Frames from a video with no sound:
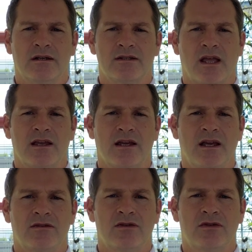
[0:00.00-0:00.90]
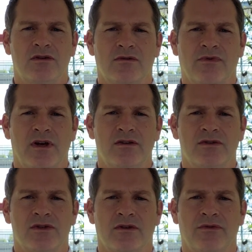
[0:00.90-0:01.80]
Stay connected to your
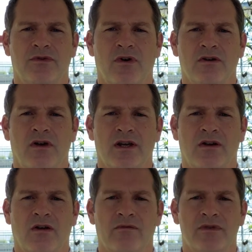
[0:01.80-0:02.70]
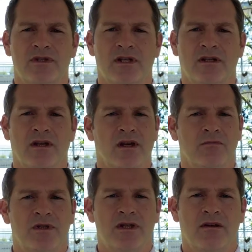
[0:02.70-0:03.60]
friends through online conferencing,
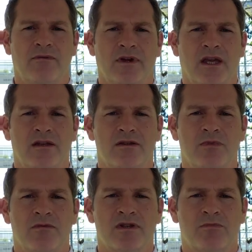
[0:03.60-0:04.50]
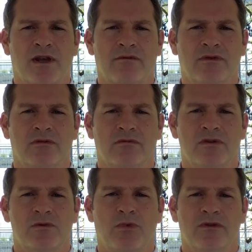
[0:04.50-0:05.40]
but don't forget to be respectful,
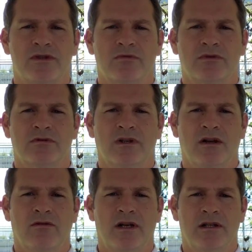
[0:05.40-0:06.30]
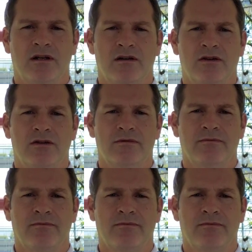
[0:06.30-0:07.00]
responsible, and ready to learn.